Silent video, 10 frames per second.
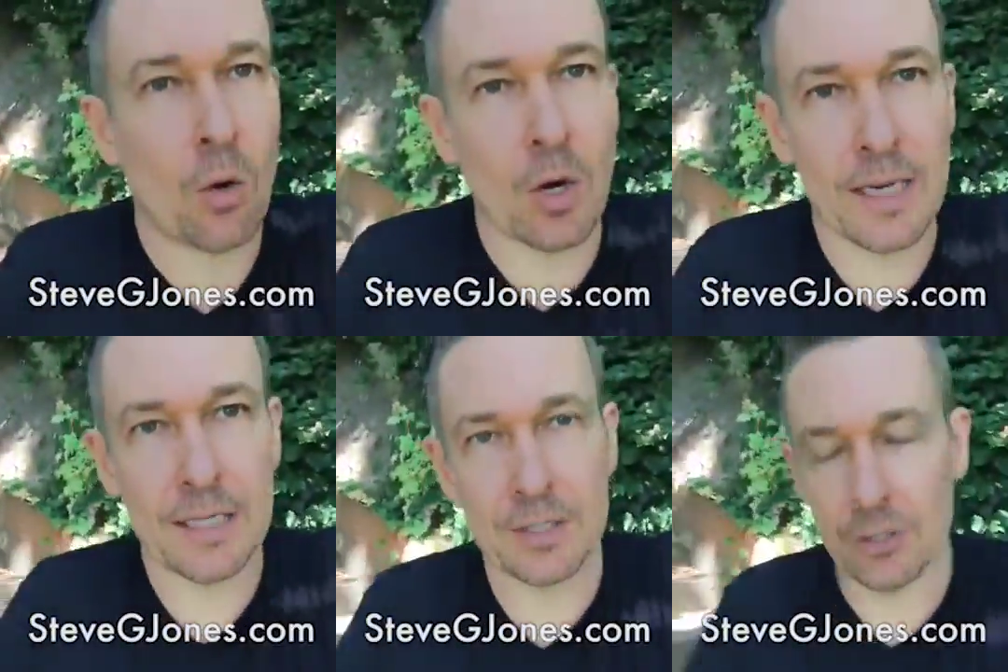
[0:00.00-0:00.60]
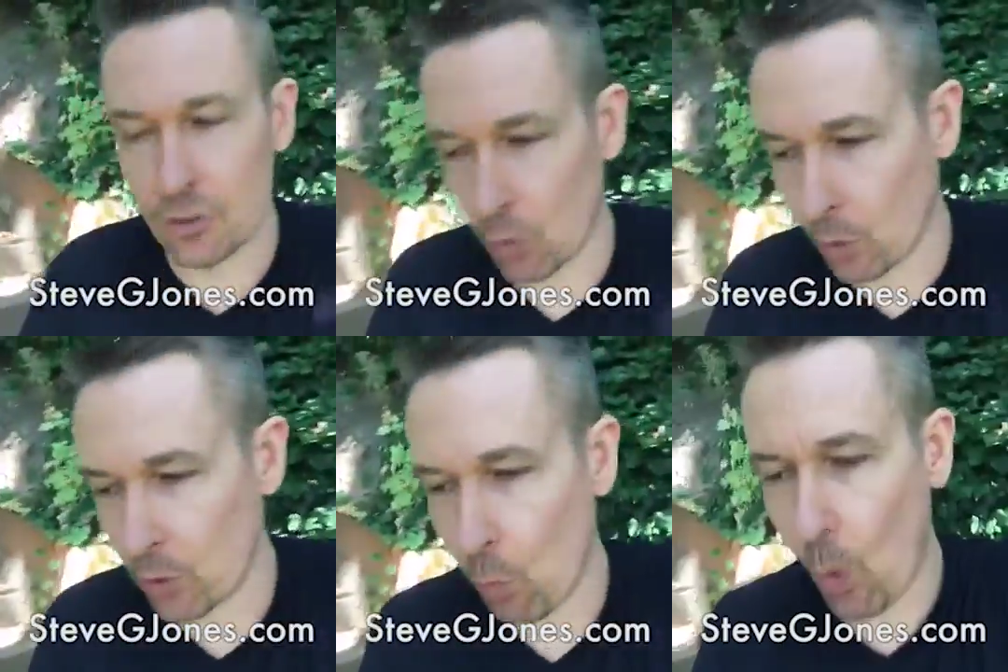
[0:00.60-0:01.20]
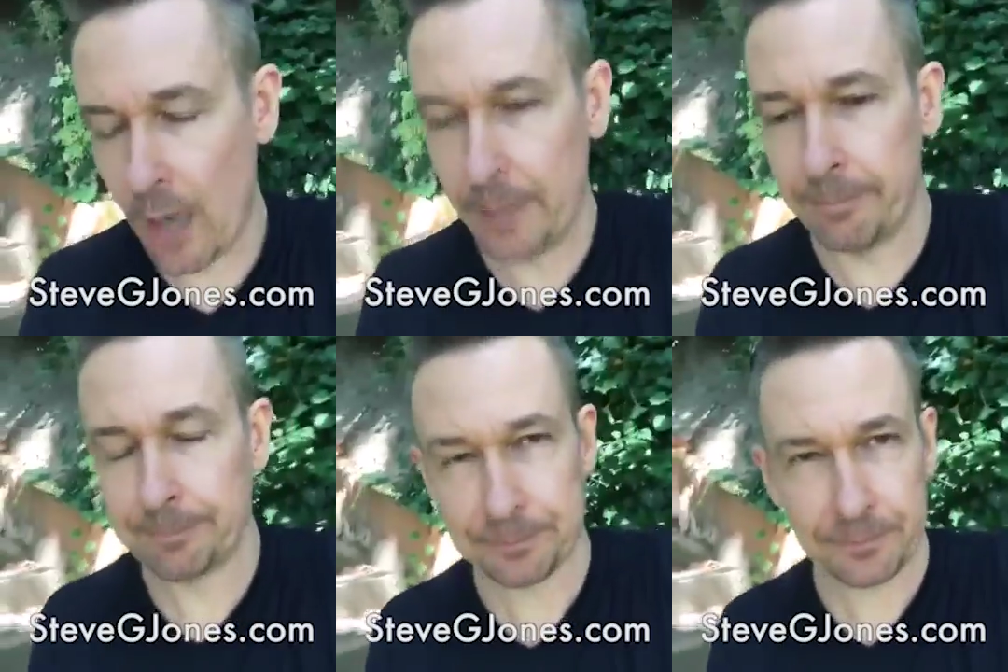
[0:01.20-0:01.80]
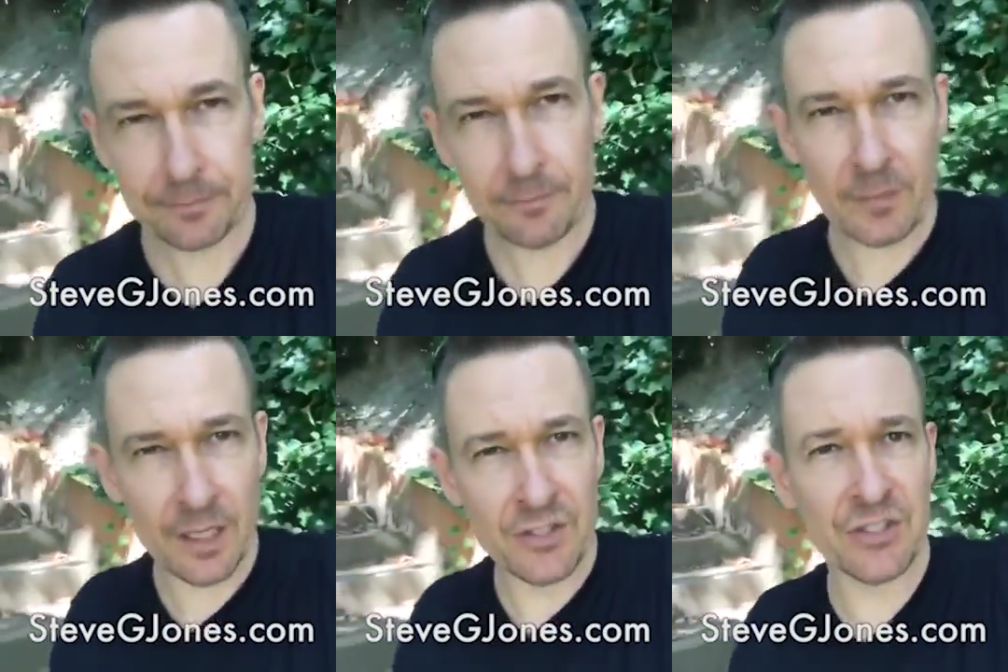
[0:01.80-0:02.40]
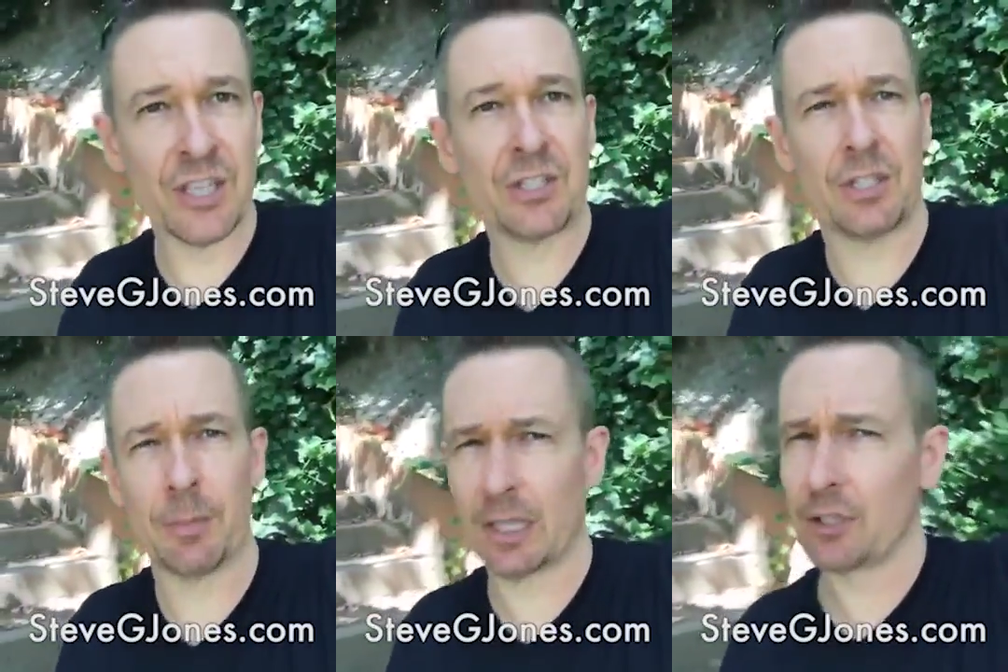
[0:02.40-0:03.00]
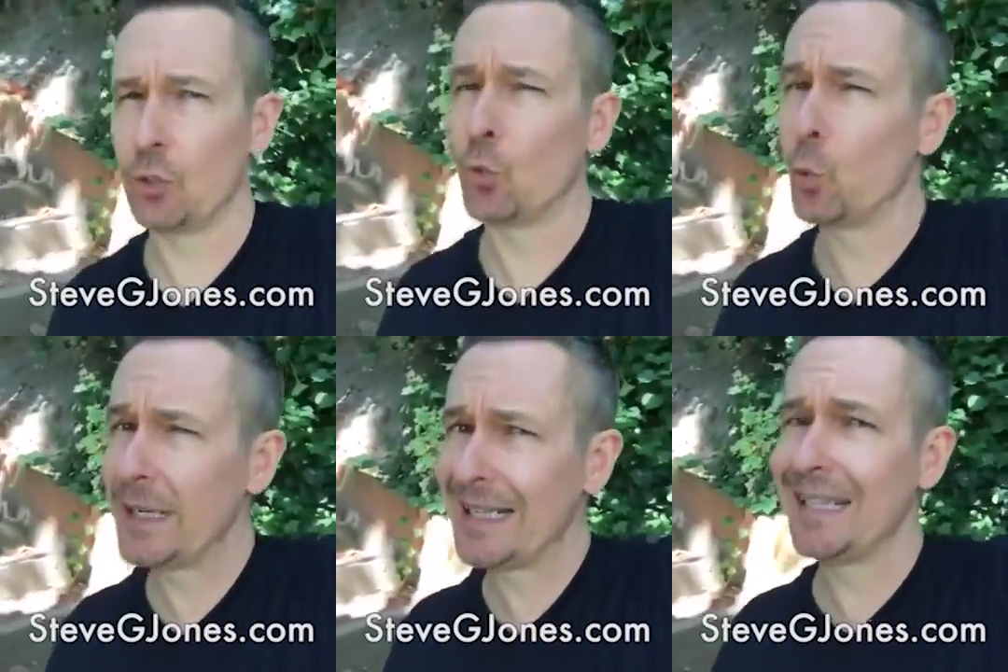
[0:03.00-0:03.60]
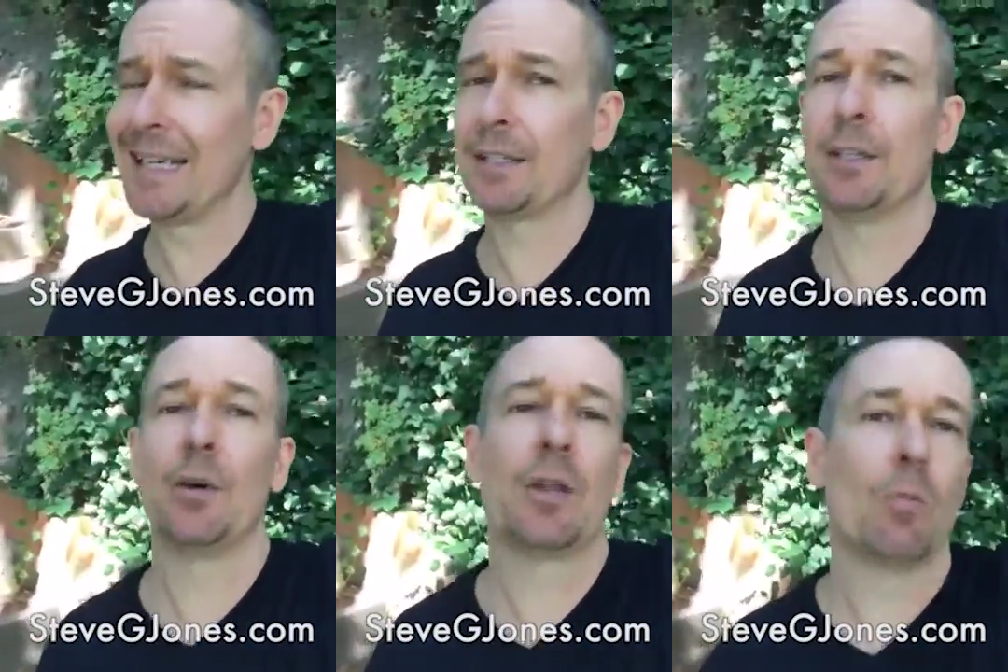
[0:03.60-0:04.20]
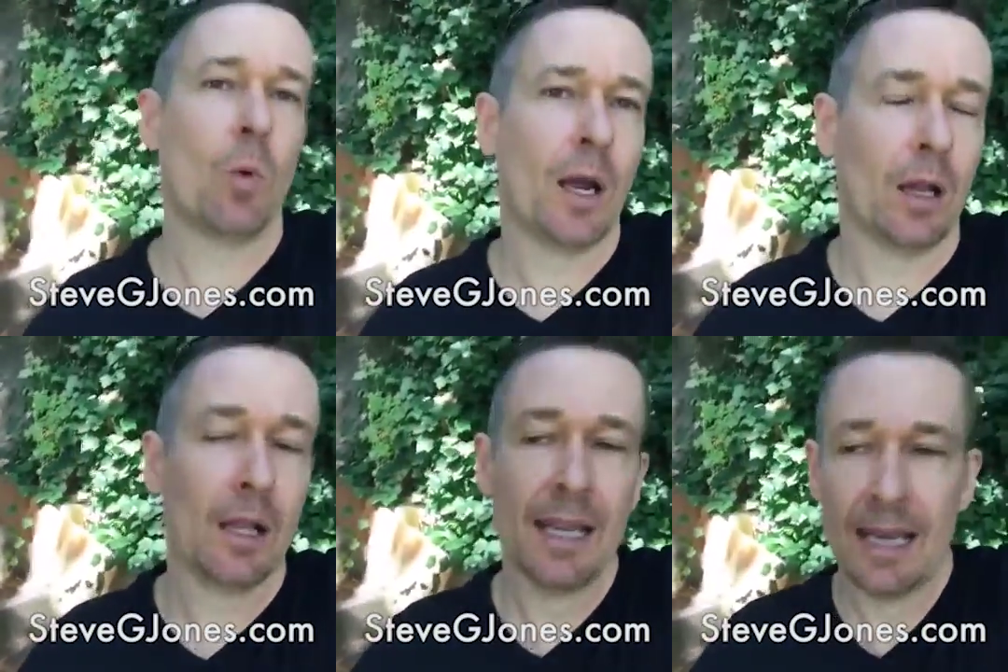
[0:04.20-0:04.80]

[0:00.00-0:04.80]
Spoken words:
oriented toward one system unless you really get to know them well.